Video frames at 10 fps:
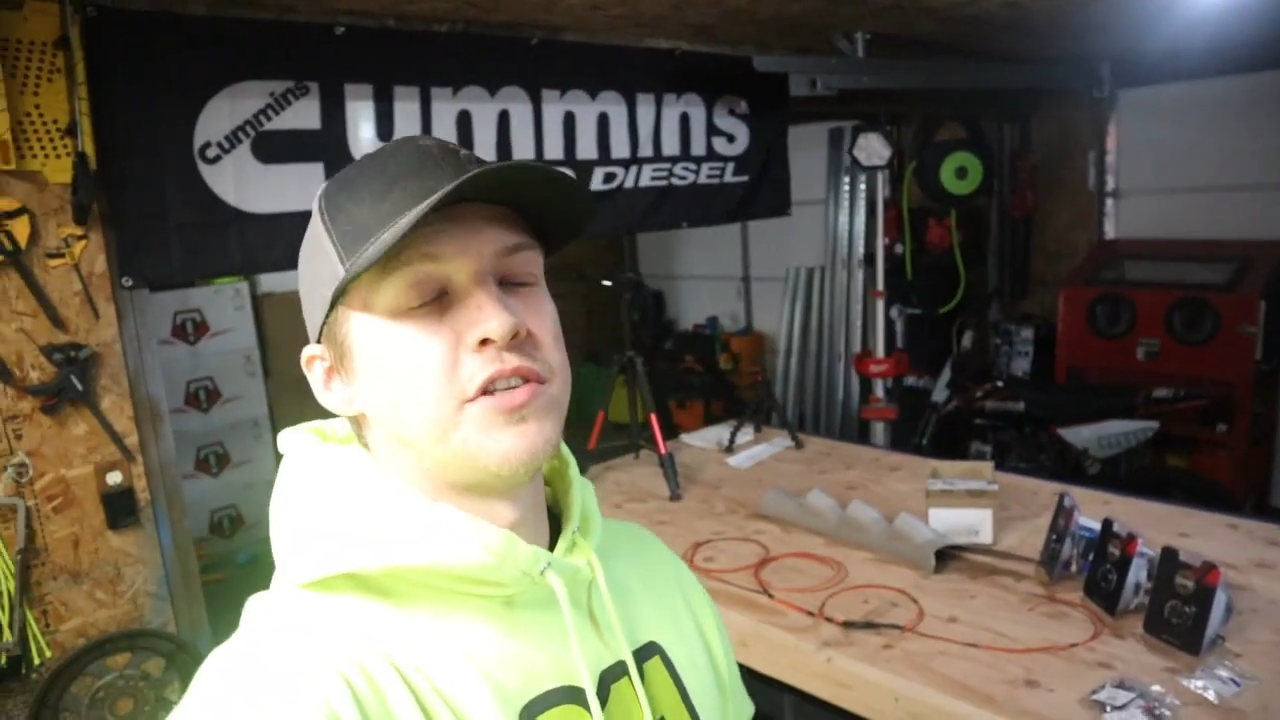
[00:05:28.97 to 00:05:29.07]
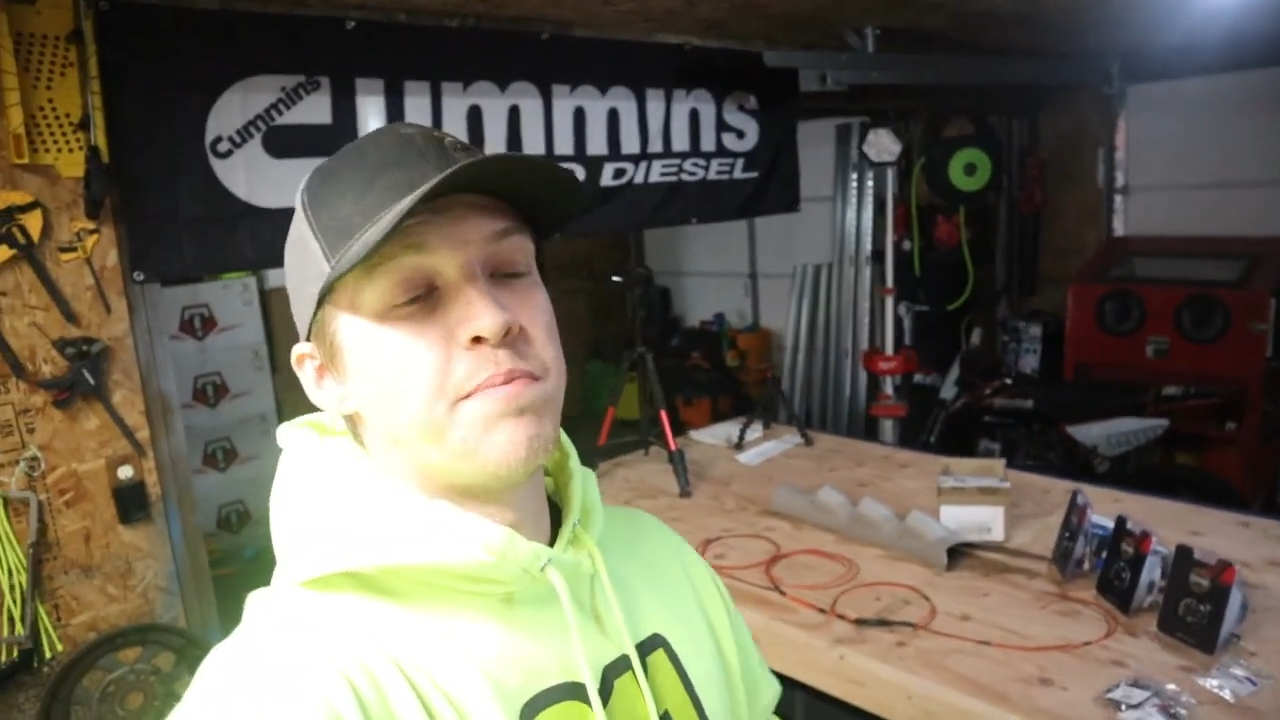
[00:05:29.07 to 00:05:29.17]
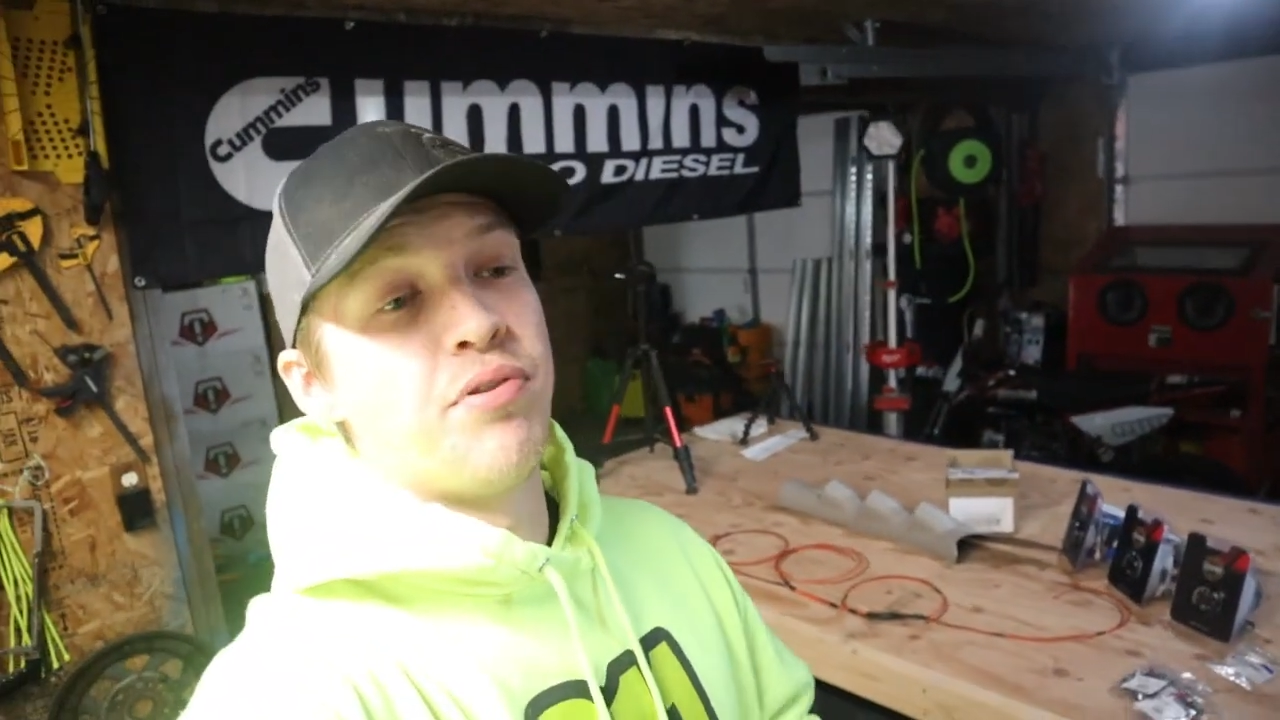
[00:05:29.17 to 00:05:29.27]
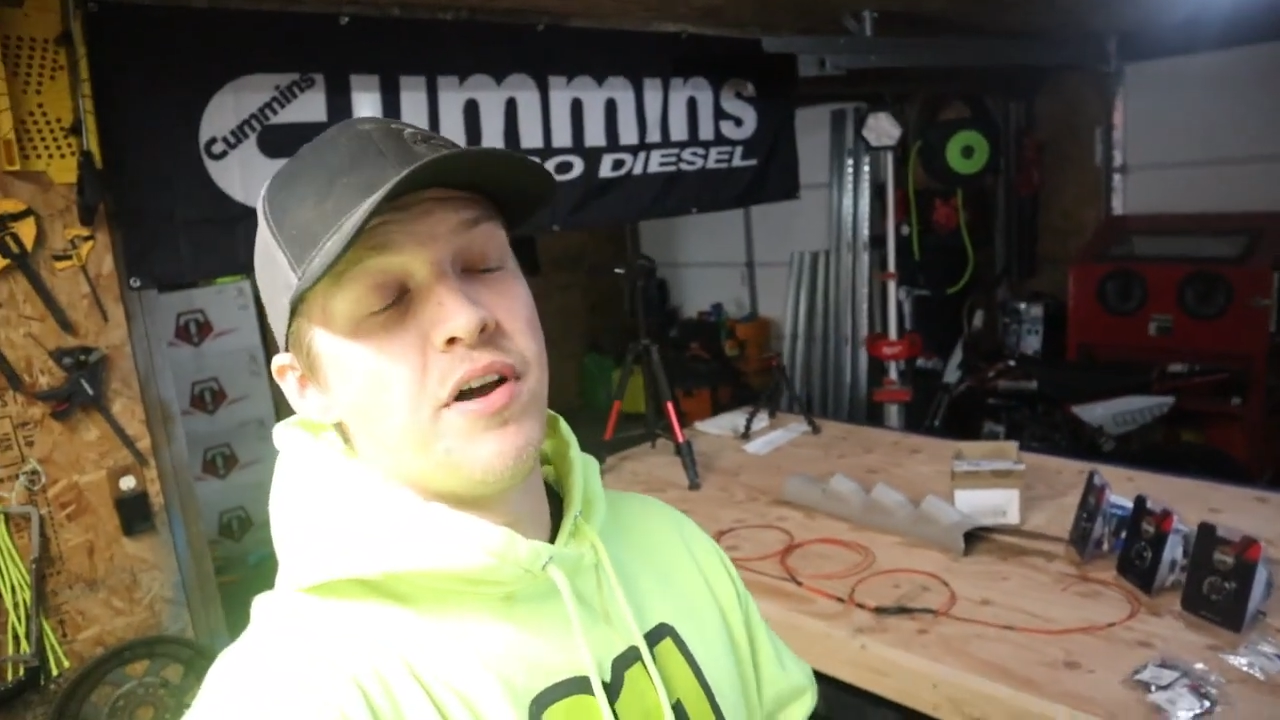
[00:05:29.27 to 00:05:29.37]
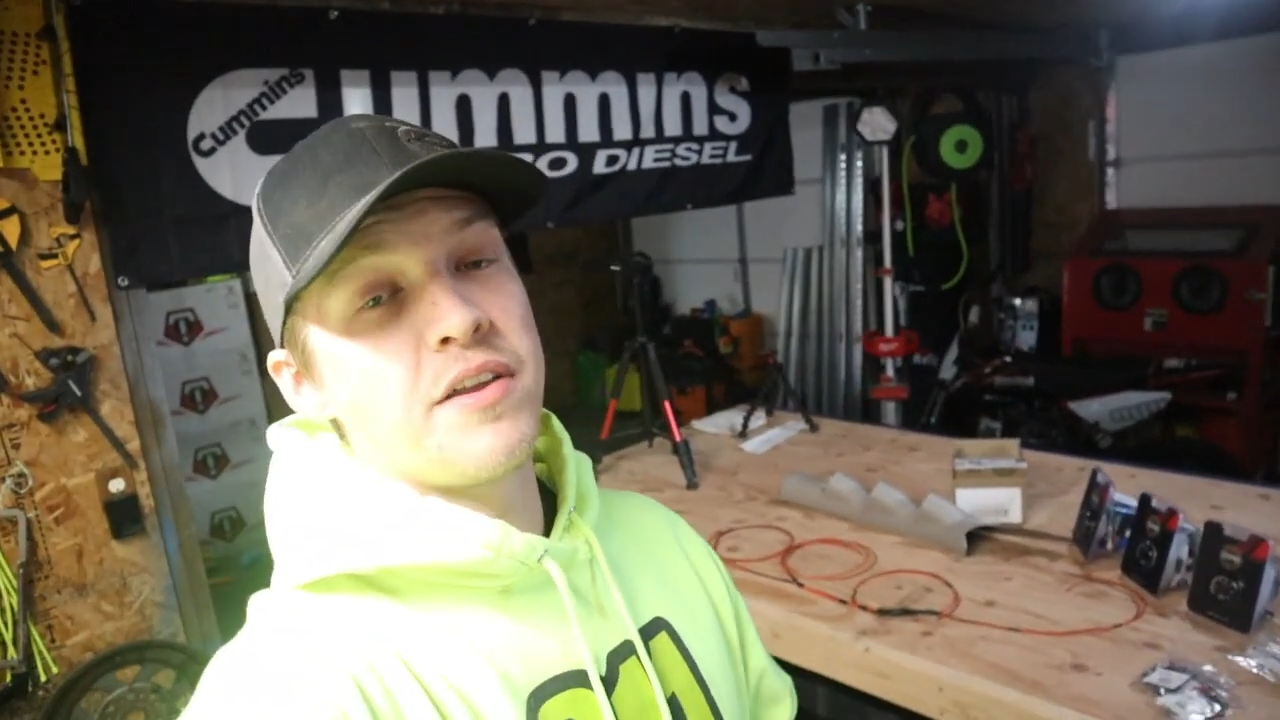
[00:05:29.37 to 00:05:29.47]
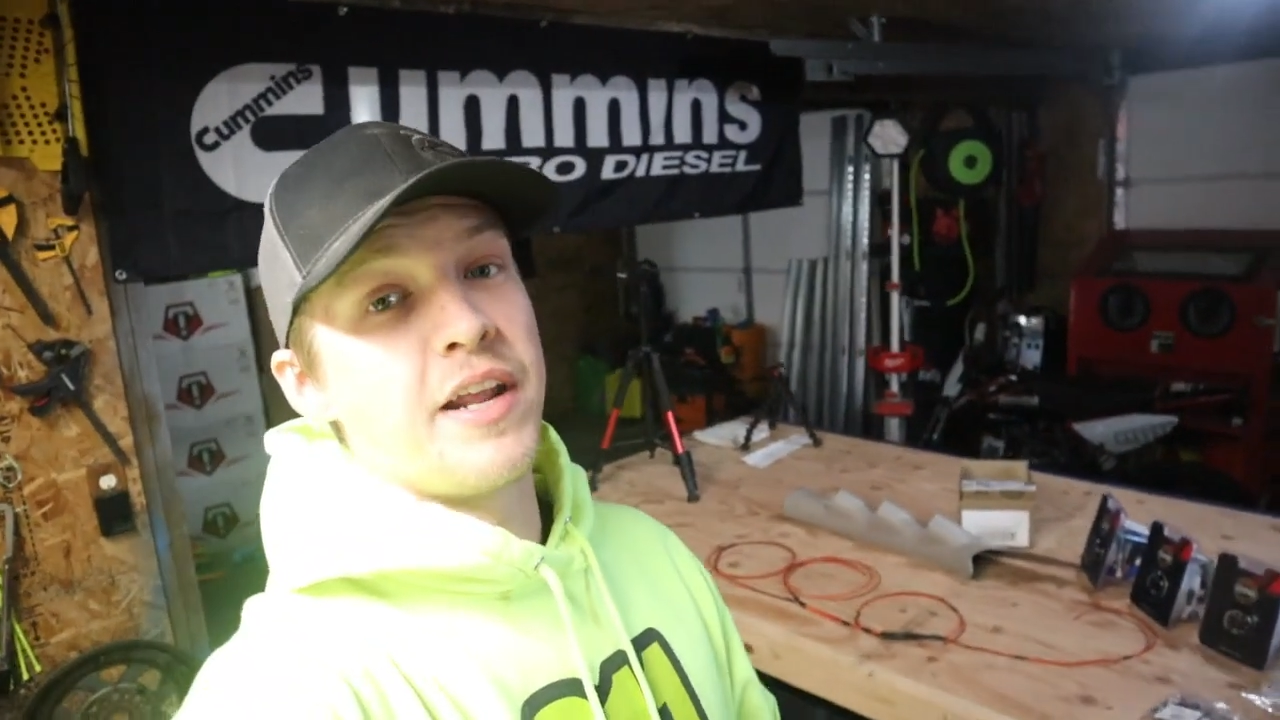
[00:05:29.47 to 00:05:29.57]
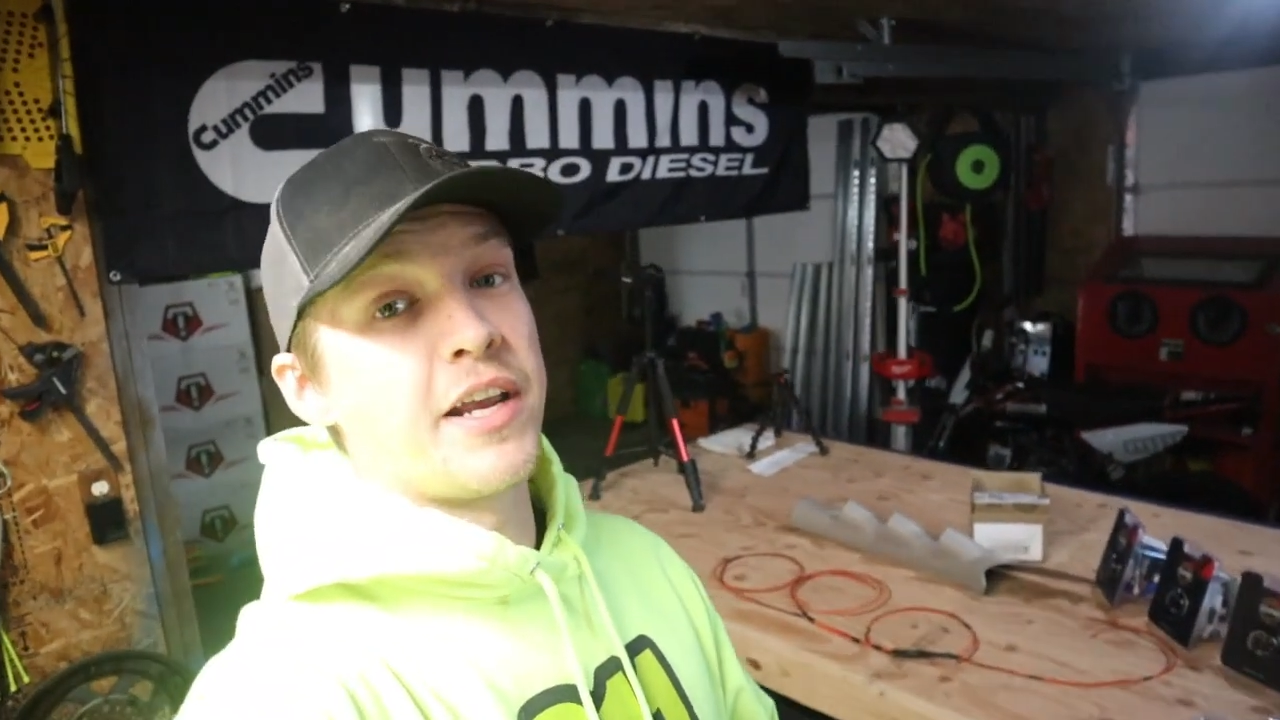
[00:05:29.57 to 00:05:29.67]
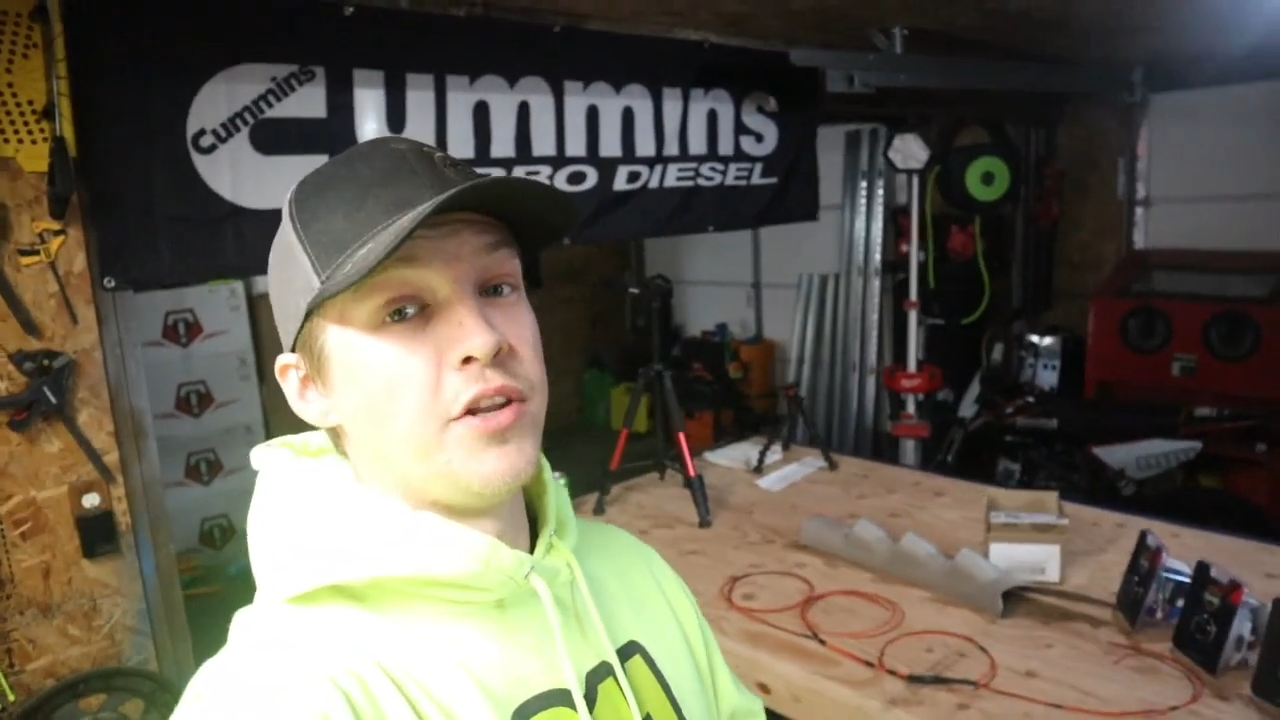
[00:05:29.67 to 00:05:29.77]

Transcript: there's a plug that I